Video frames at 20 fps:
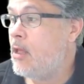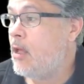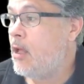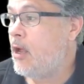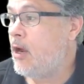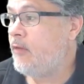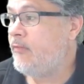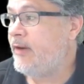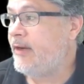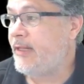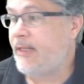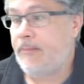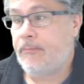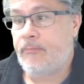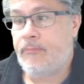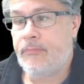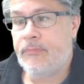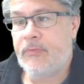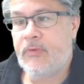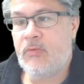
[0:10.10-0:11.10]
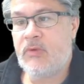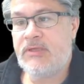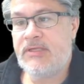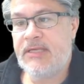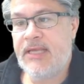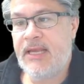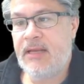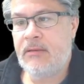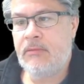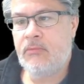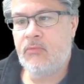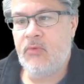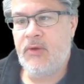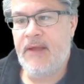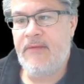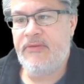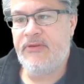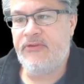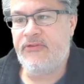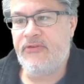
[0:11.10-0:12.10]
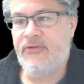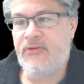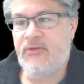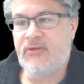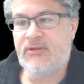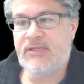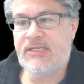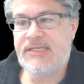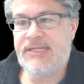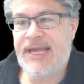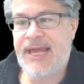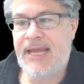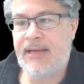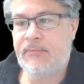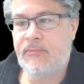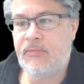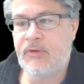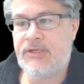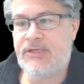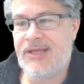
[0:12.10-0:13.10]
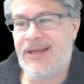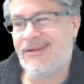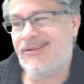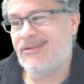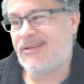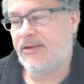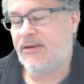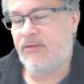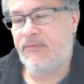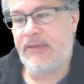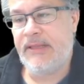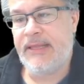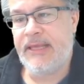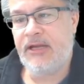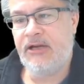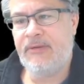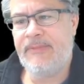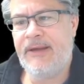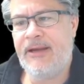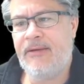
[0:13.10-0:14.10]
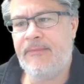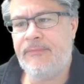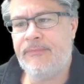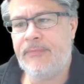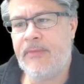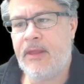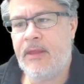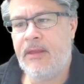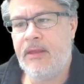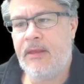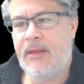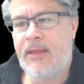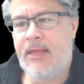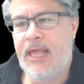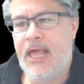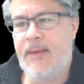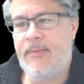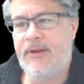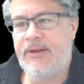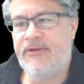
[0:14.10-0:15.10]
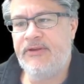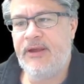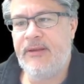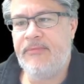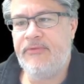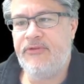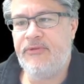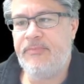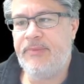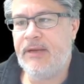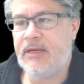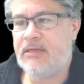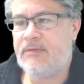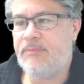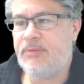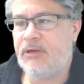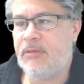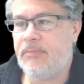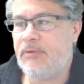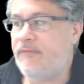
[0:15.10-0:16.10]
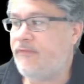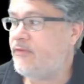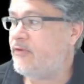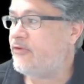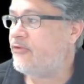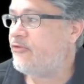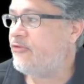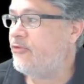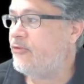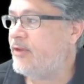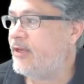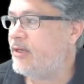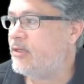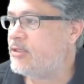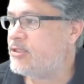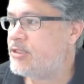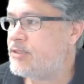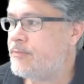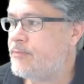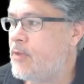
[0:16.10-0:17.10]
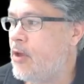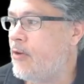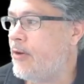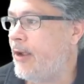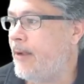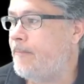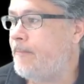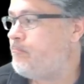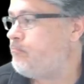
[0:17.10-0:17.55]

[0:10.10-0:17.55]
Alrighty. Once again, we have this new little stat, which honestly I don't really care about. How many times you picked purple first? Who cares? Okay.